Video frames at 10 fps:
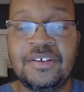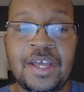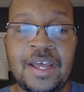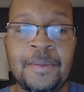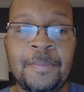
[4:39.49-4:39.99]

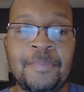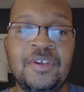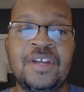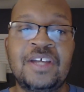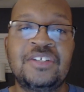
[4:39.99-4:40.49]
Okay,
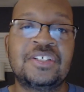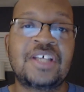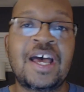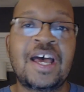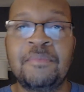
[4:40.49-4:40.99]
you're not just
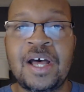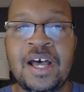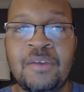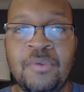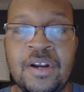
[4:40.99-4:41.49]
hiding
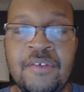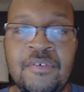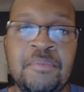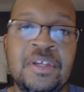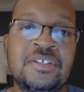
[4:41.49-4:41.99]
behind whatever
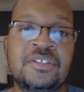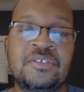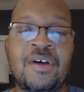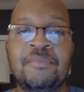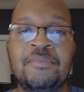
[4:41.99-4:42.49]
business
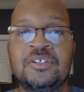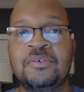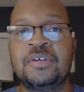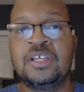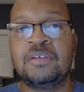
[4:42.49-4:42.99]
or
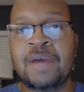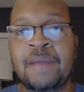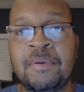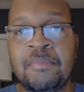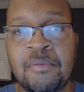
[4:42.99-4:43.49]
opportunity you
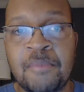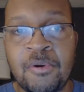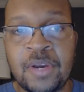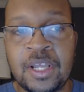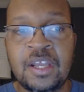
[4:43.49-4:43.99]
might be
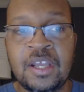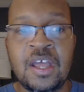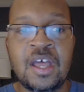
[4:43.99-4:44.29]
promoting,